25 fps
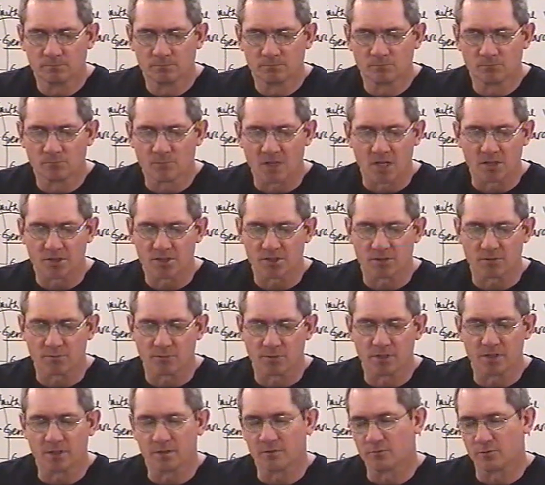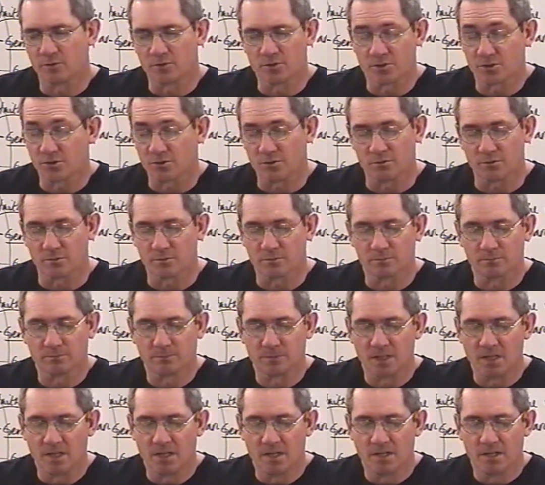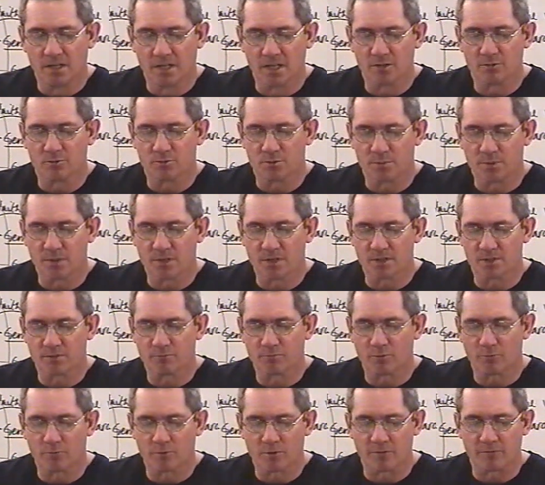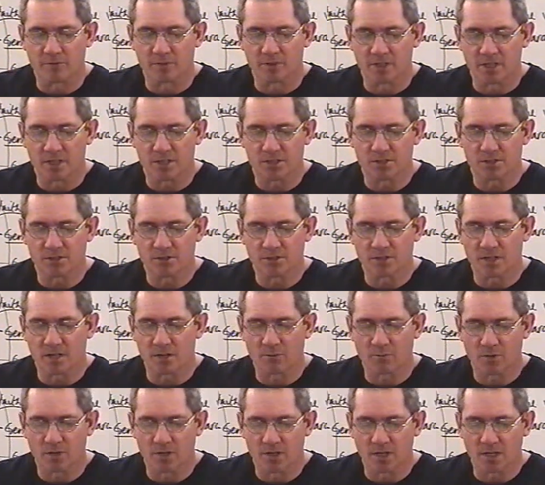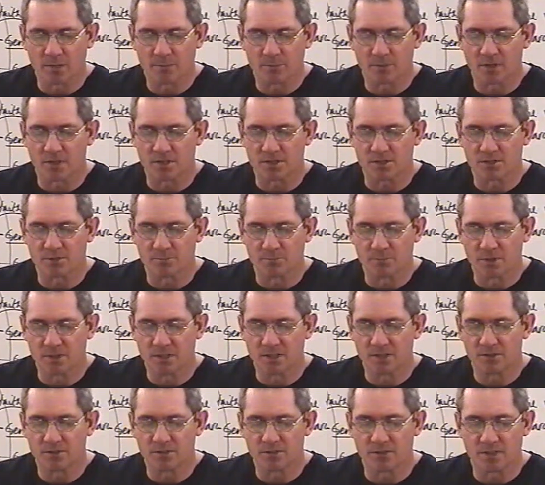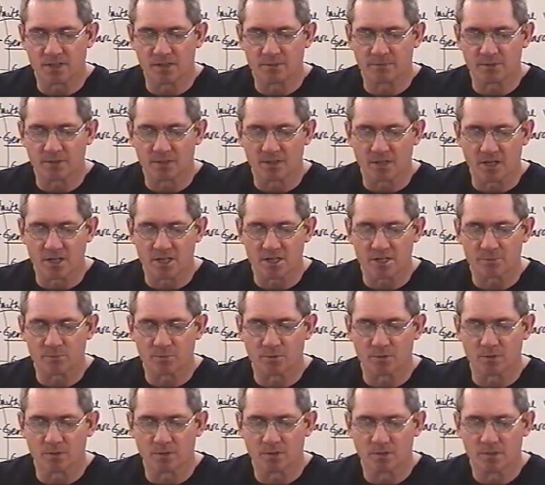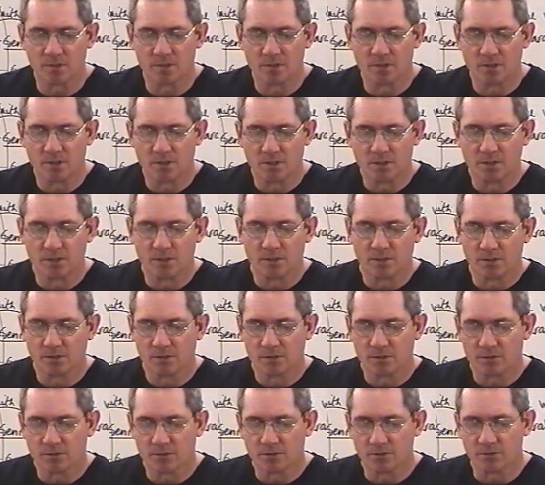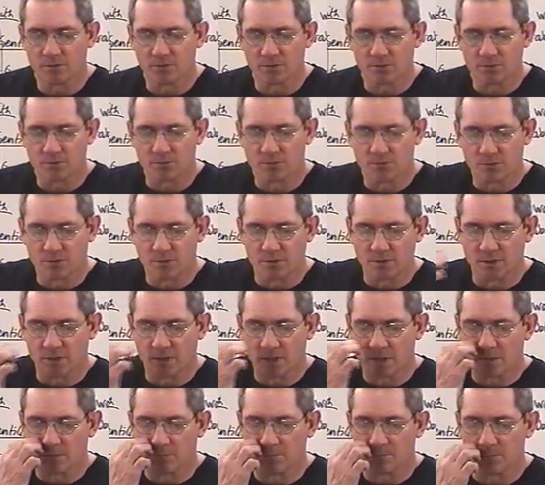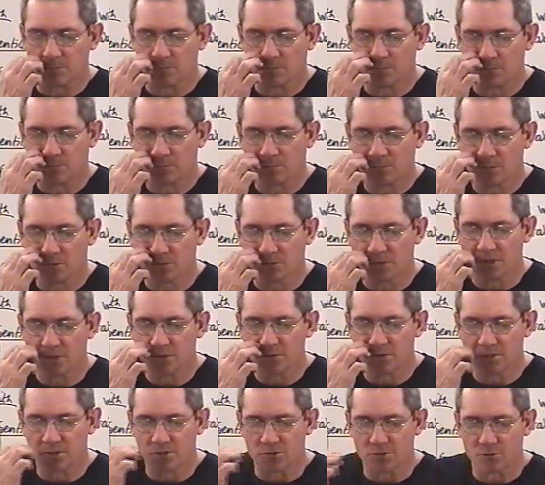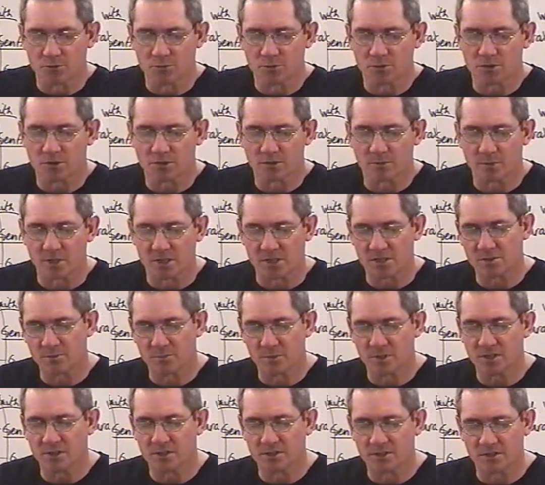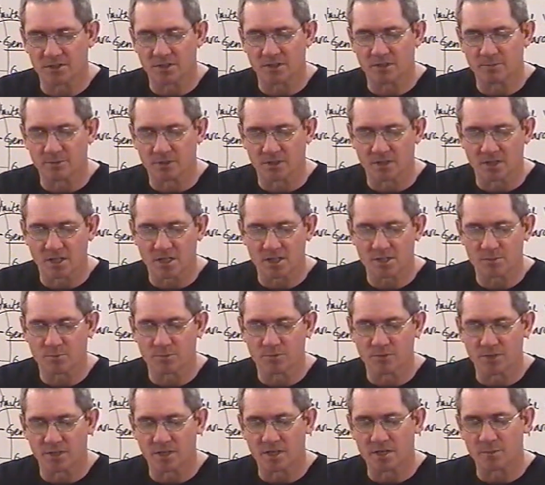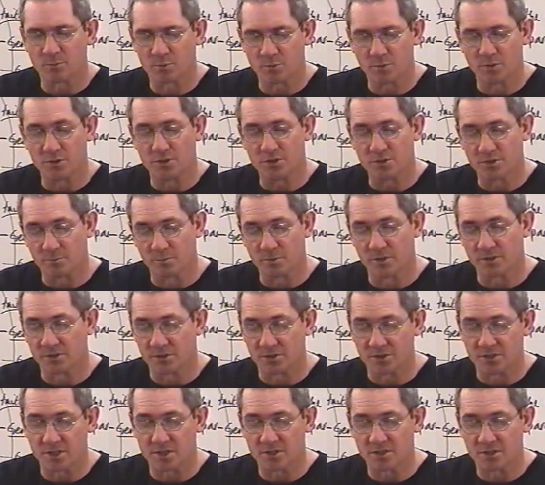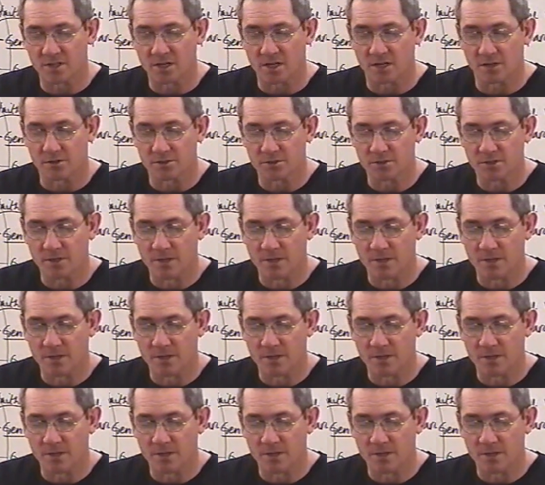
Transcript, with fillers: I'll start reading in verse 2. And it was because of a revelation that I went up and I submitted to them the gospel, the, the um, leaders in Jerusalem, I submitted to them the gospel that I preached among the Gentiles.